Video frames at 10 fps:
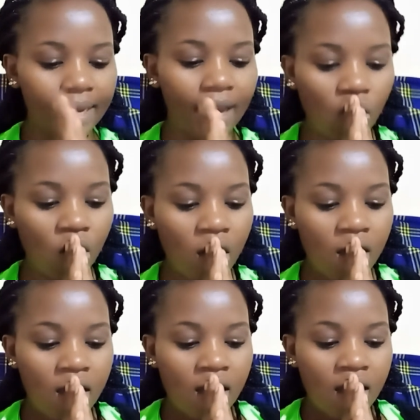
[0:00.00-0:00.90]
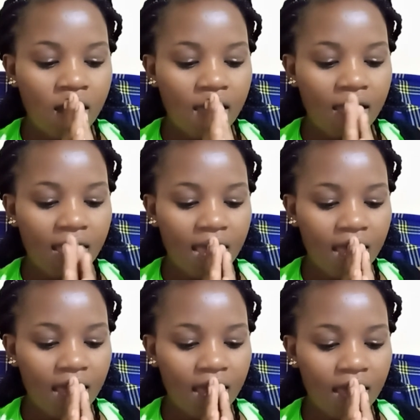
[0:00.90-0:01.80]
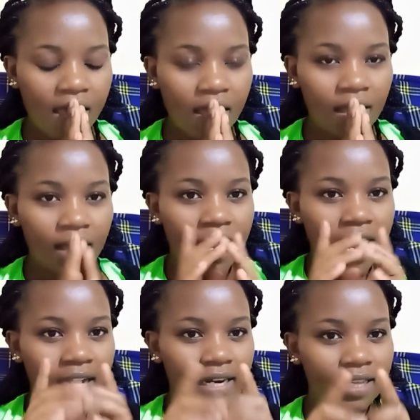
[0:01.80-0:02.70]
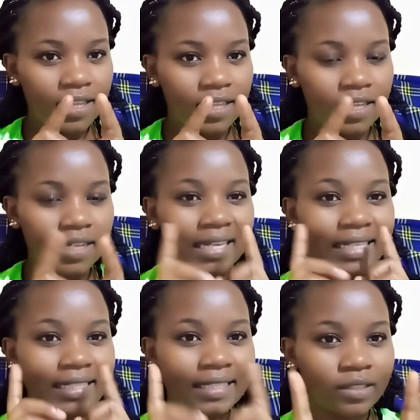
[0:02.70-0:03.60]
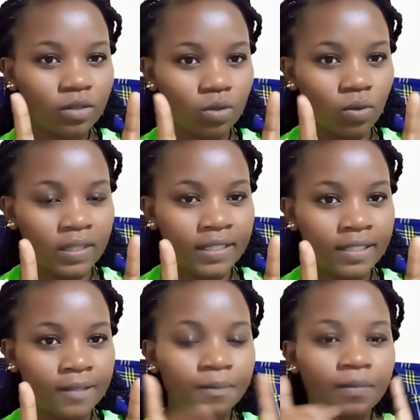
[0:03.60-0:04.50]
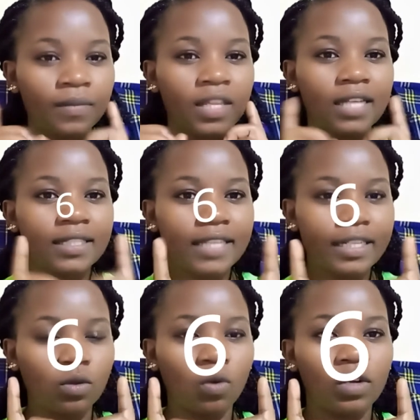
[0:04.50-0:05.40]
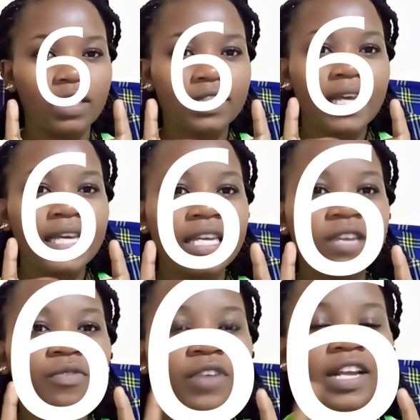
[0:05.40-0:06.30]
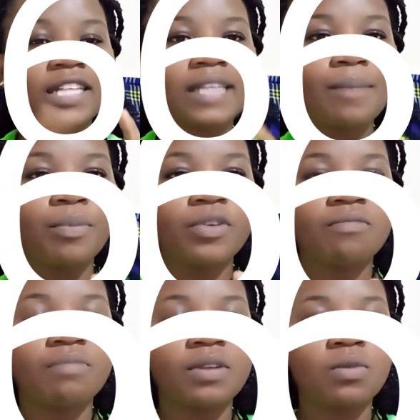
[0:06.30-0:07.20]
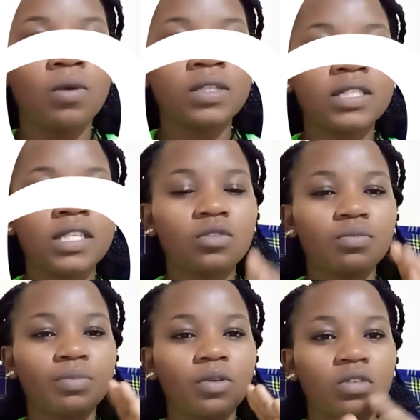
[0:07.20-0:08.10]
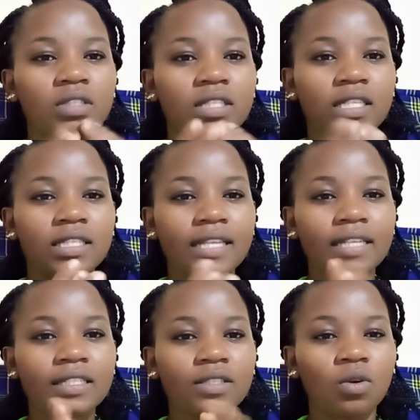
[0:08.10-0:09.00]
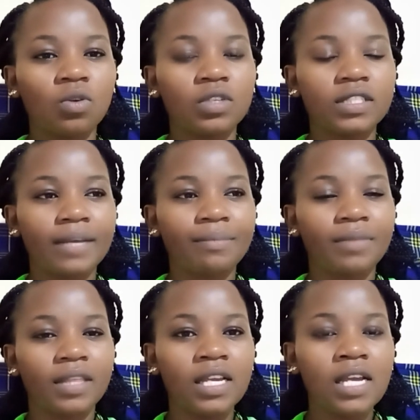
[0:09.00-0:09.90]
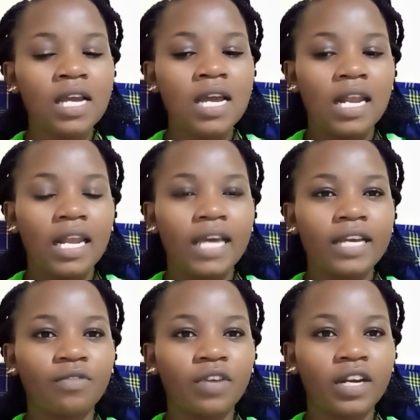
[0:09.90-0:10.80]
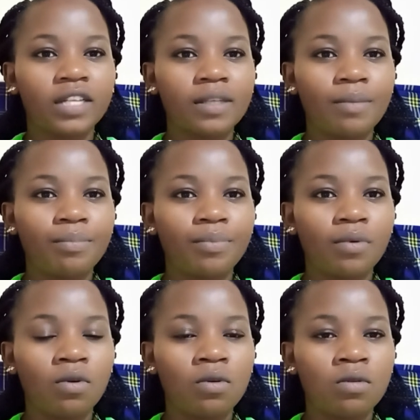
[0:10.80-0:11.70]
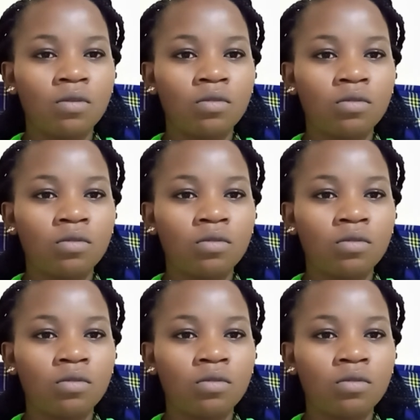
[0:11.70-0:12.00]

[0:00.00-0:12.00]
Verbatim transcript: now uh, another thing set goals set goals if for example you've been wanting to be consistent on something like for example